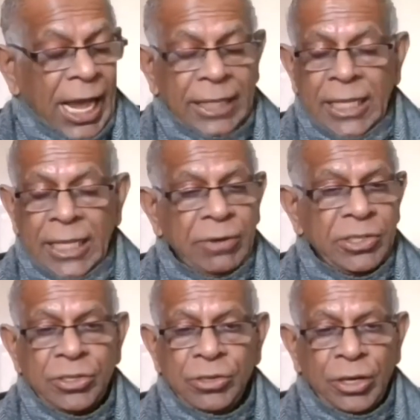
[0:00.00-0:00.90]
and
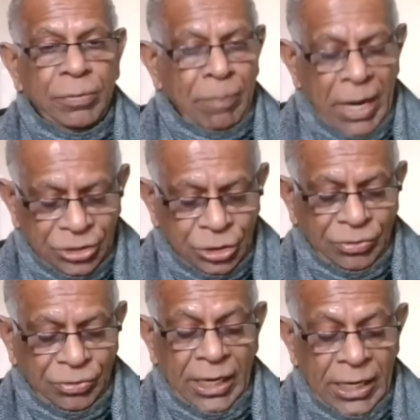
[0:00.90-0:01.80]
there was not much
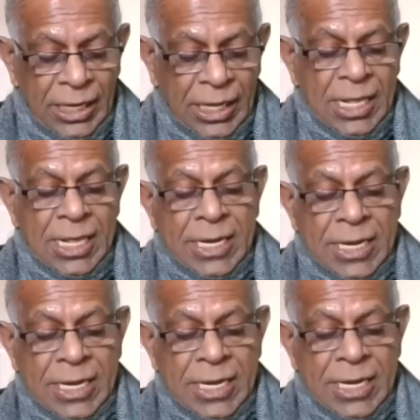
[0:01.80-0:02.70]
of a
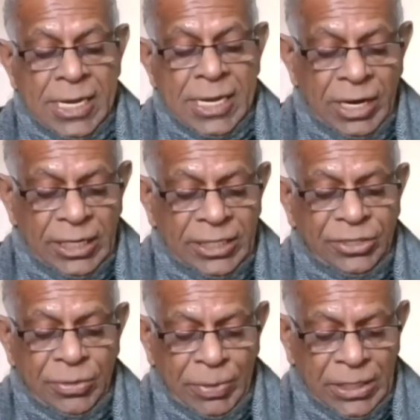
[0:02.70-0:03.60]
world
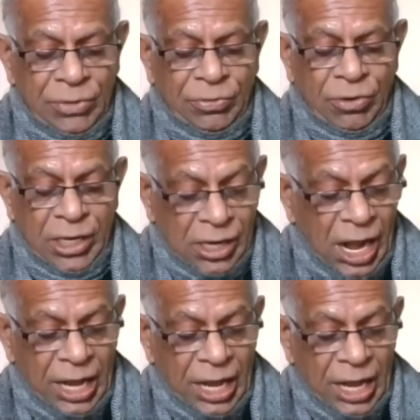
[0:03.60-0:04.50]
sympathy for
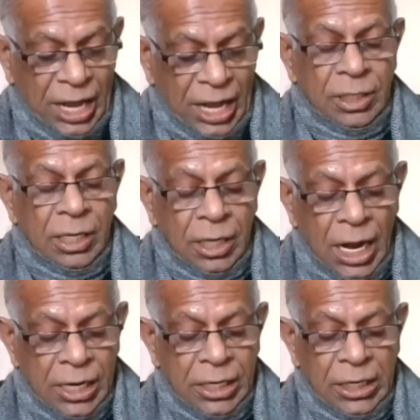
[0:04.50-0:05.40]
Iran.
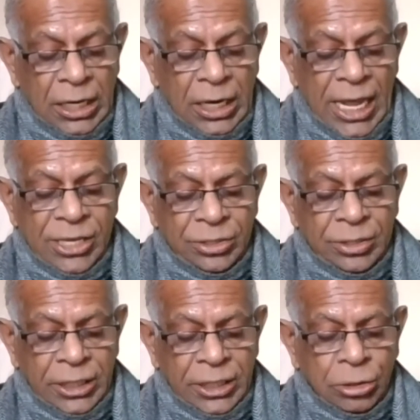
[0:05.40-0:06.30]
Iran realized
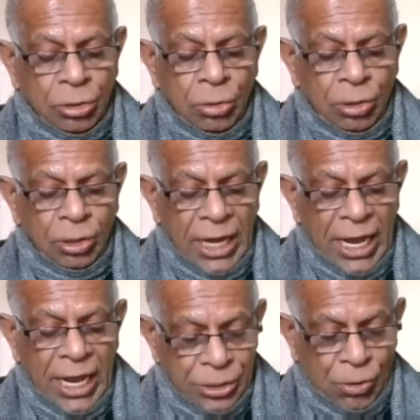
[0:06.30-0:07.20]
that it could not
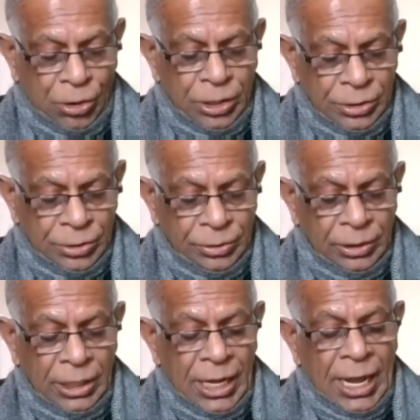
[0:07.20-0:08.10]
carry on,
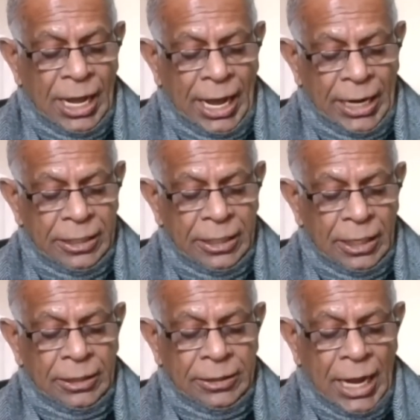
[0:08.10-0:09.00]
and
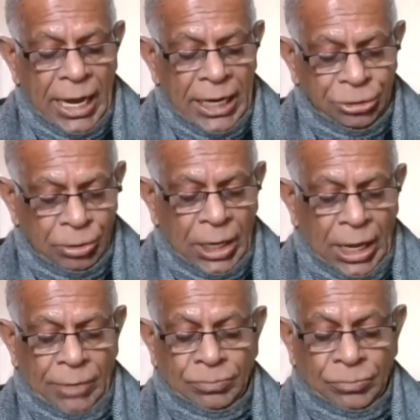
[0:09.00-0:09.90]
the Ayatollah